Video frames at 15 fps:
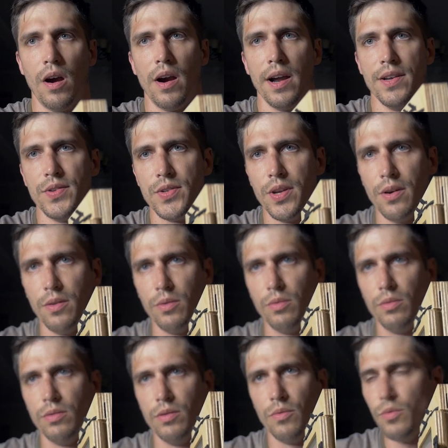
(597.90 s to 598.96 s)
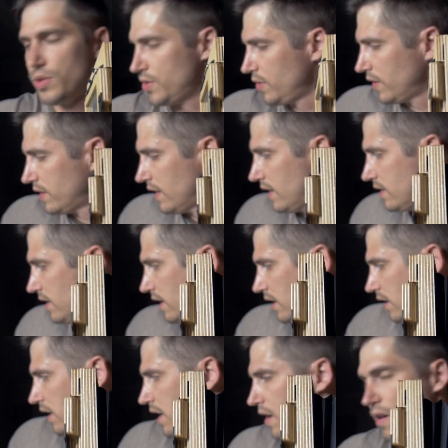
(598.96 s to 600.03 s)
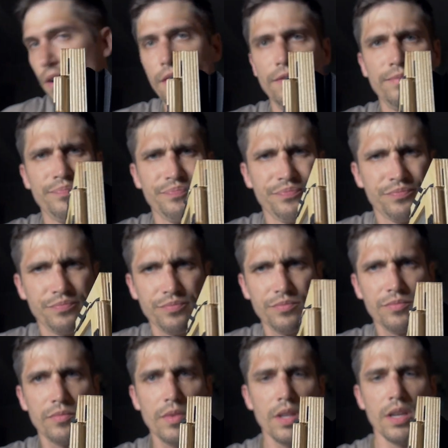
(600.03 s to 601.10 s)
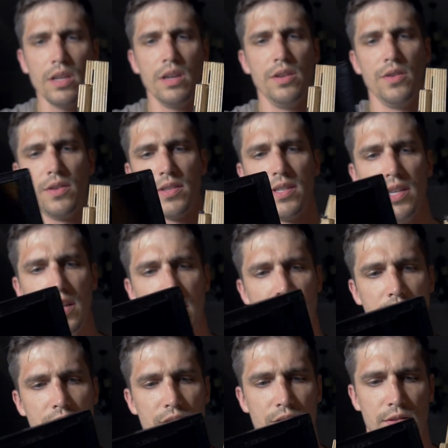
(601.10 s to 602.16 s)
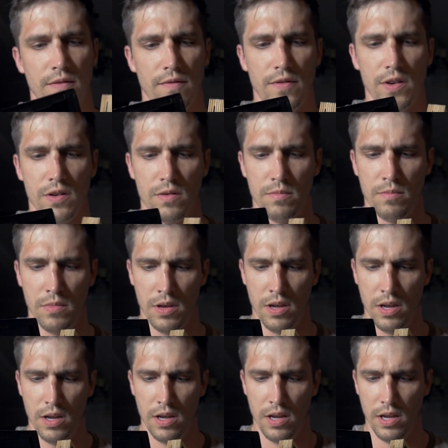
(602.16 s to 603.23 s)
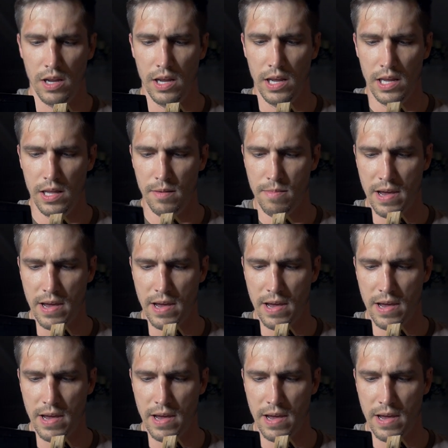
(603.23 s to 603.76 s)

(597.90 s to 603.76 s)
All right, so once you get that taken care of, you can see just film in the